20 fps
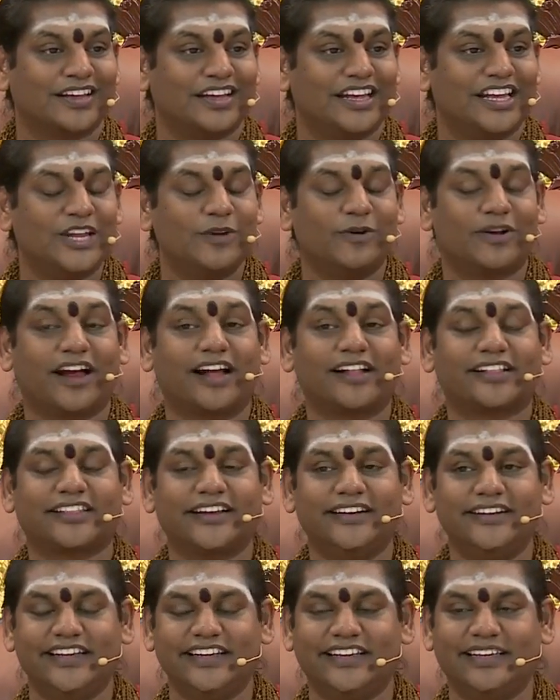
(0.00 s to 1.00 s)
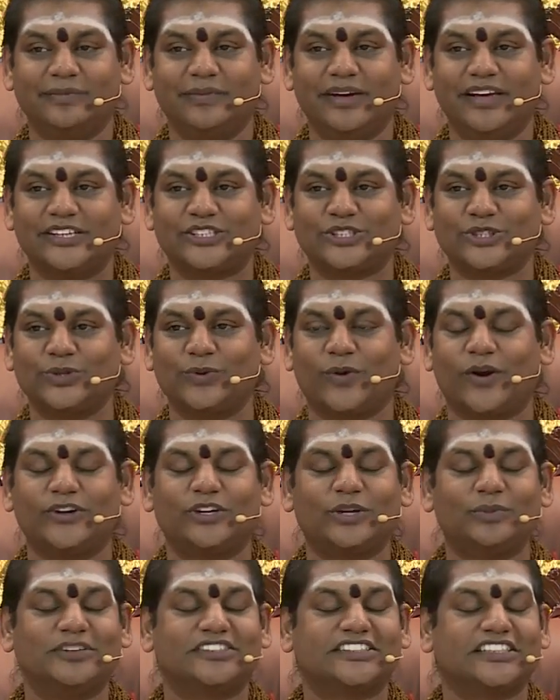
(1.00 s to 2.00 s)
in your authentic image, you
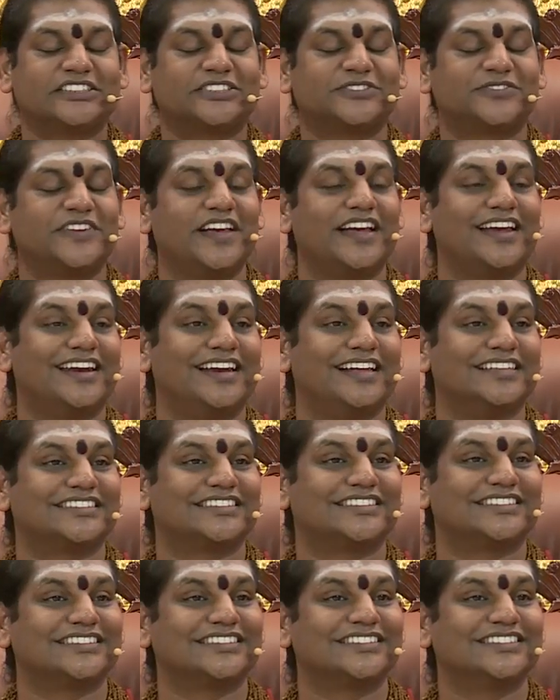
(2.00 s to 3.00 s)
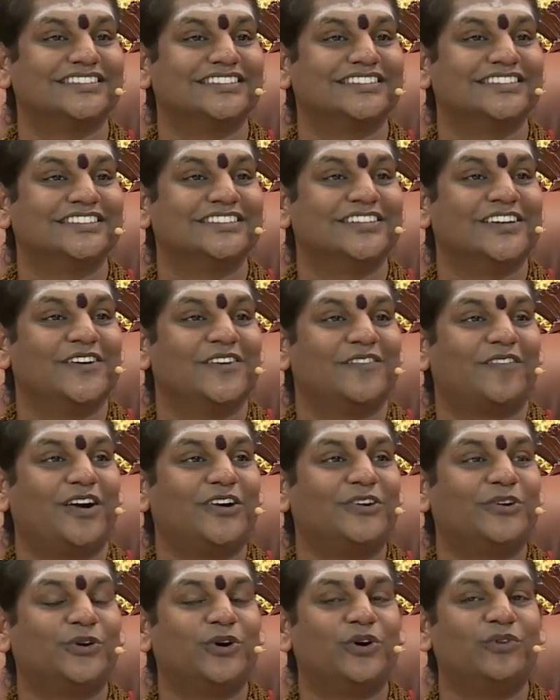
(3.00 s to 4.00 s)
want to be just fearless.
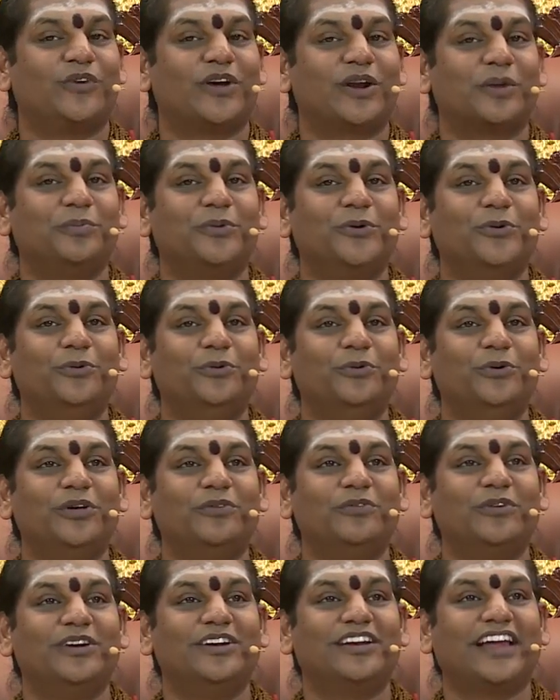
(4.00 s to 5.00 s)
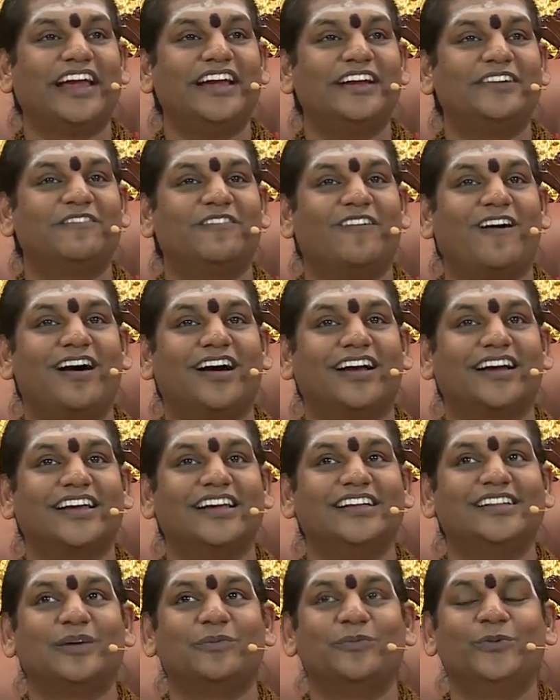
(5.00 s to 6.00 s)
Want to go for a beautiful night walk
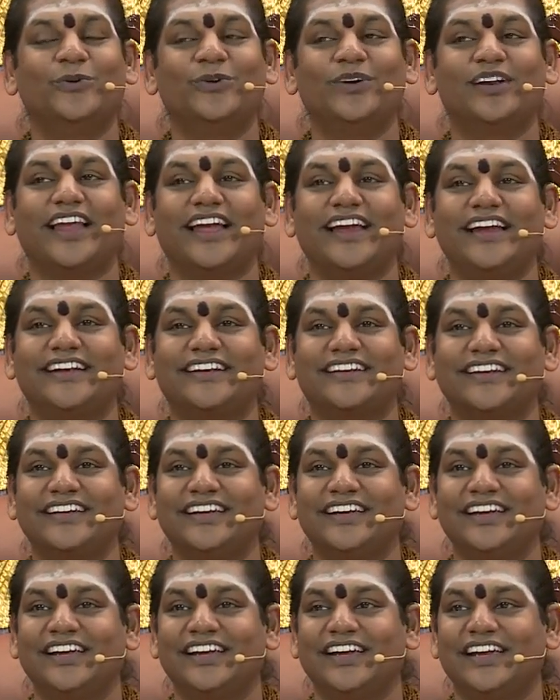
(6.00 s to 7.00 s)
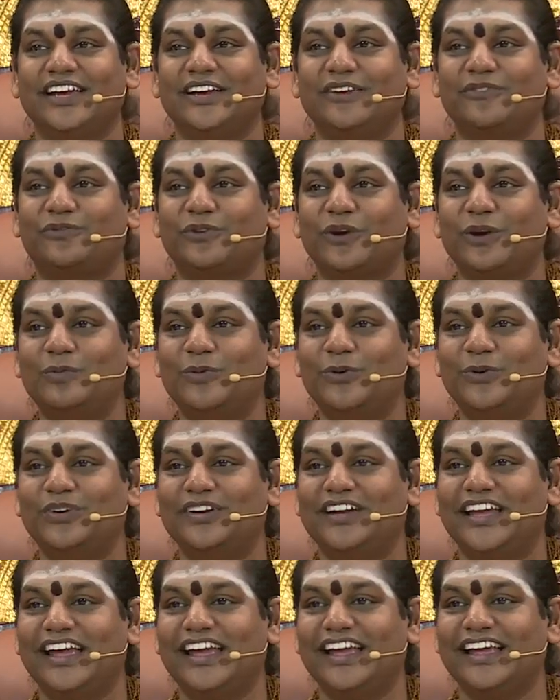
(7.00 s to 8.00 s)
in the moonlight, in full
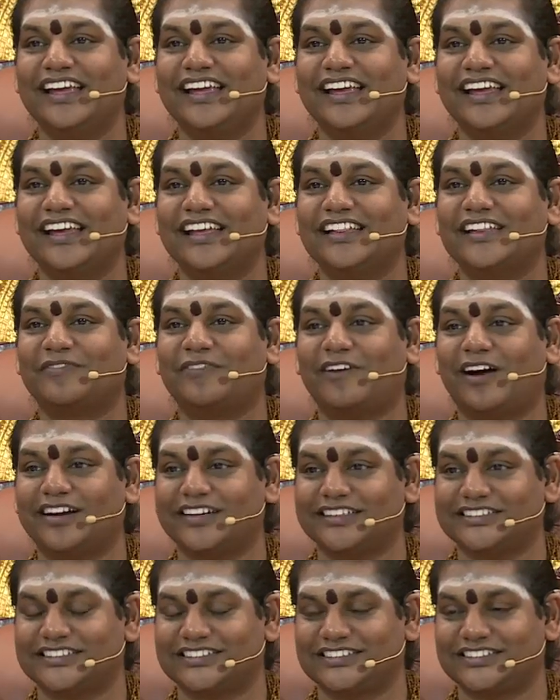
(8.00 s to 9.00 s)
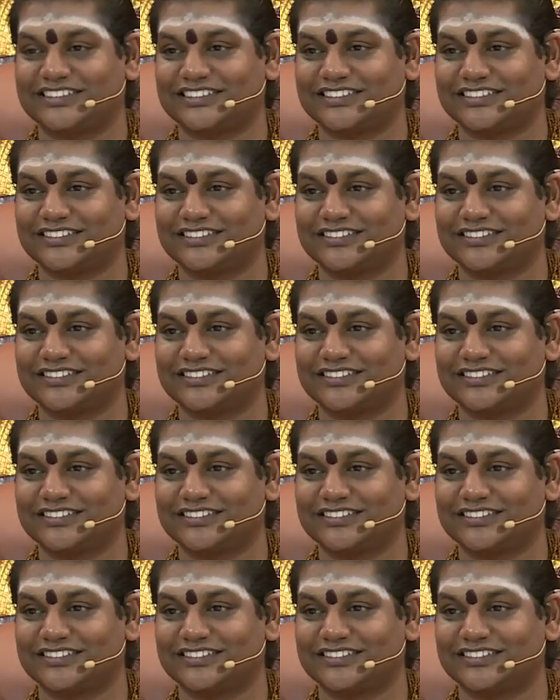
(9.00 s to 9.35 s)
moon day, in the forest.